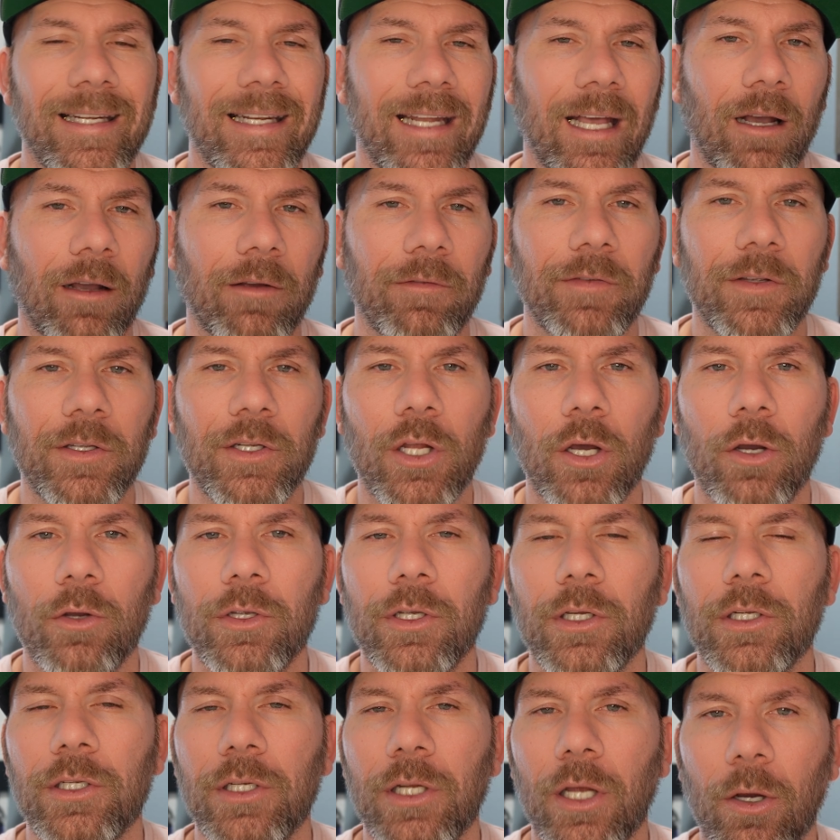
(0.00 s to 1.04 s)
Now, if you
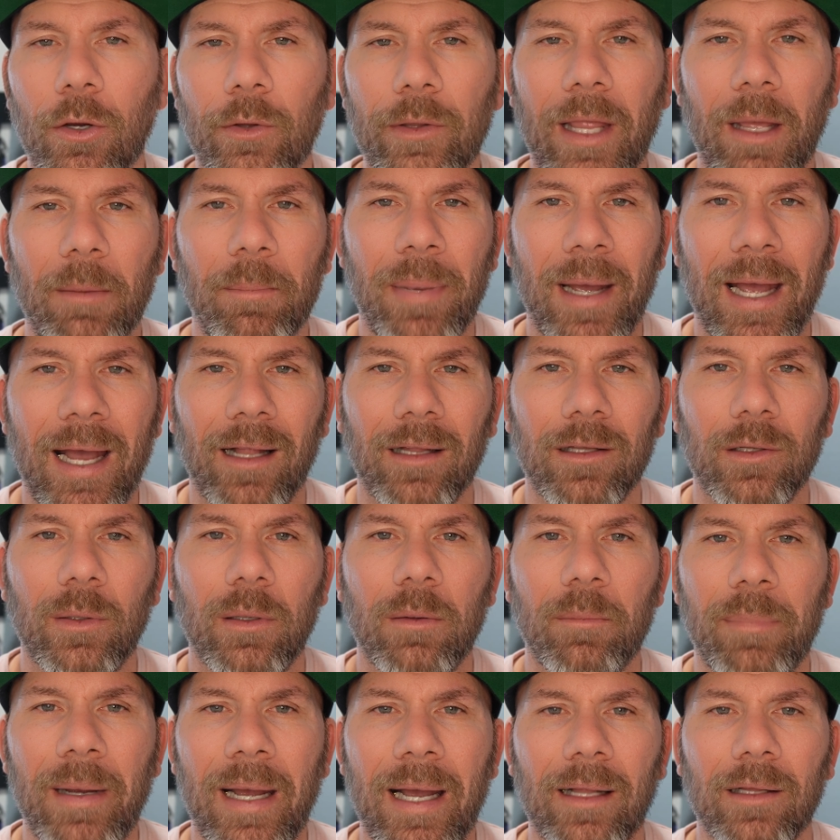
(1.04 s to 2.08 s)
know that Palo
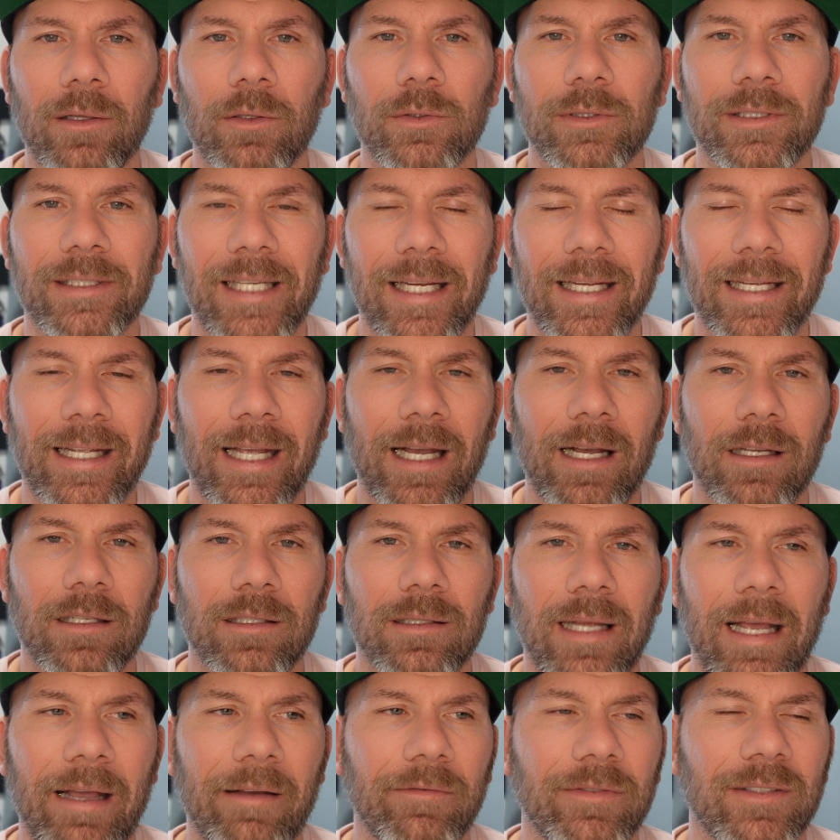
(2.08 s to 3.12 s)
and Palo
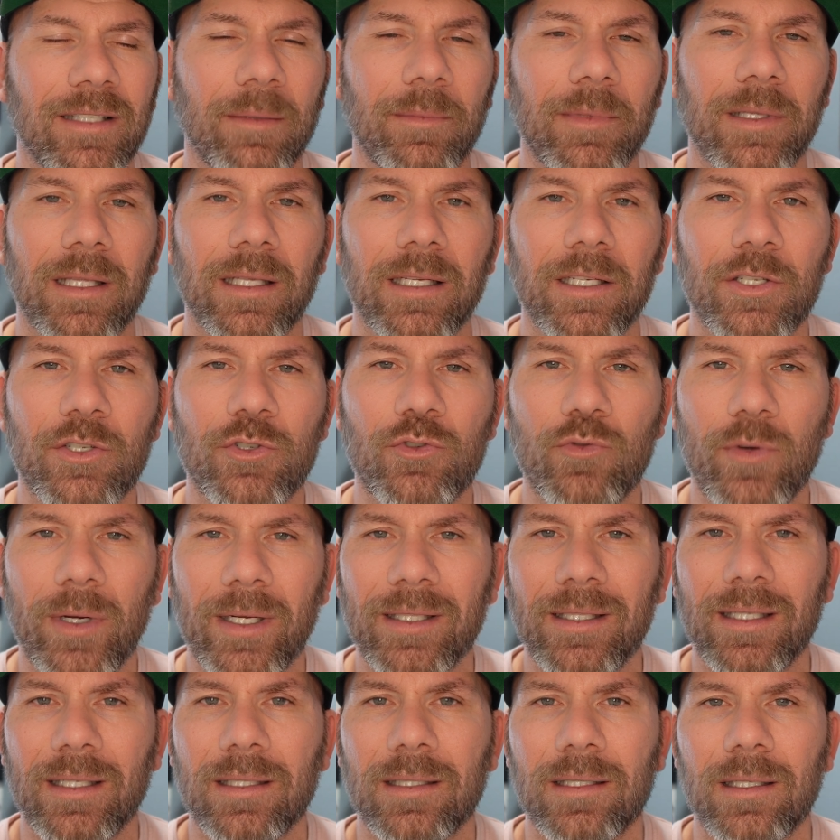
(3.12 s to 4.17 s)
Steakhouse have some of the
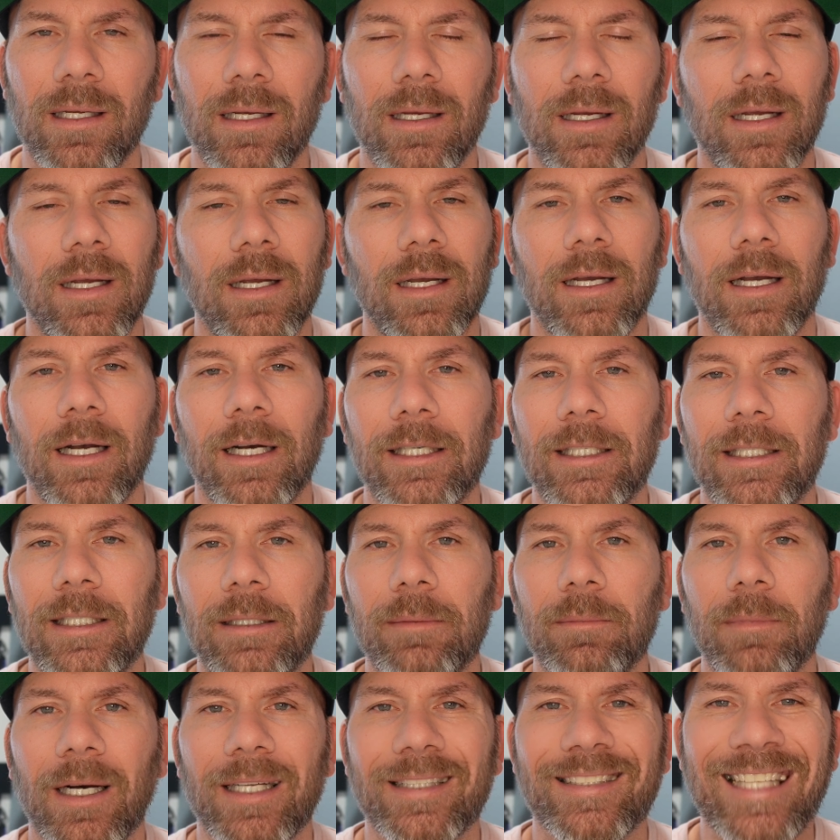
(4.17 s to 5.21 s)
strictest
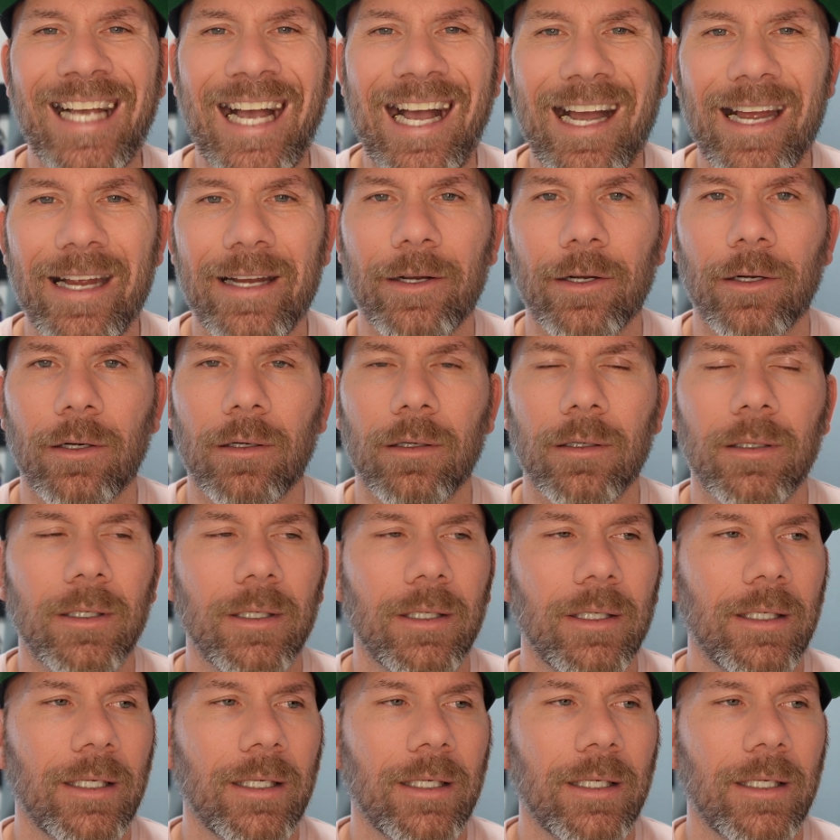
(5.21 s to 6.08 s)
attire.